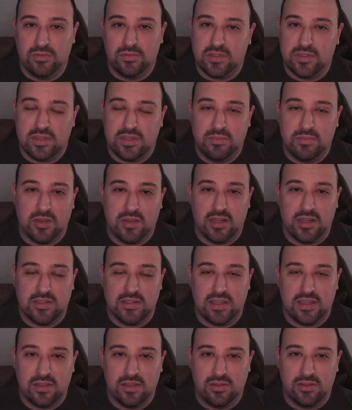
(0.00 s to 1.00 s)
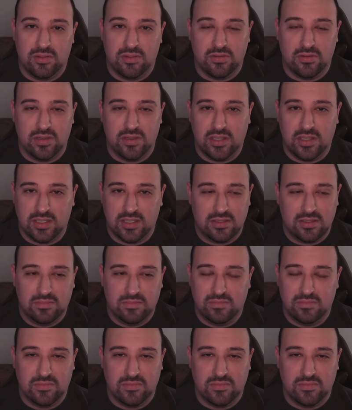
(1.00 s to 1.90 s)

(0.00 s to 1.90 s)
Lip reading: Once they brought it to Halo 3, like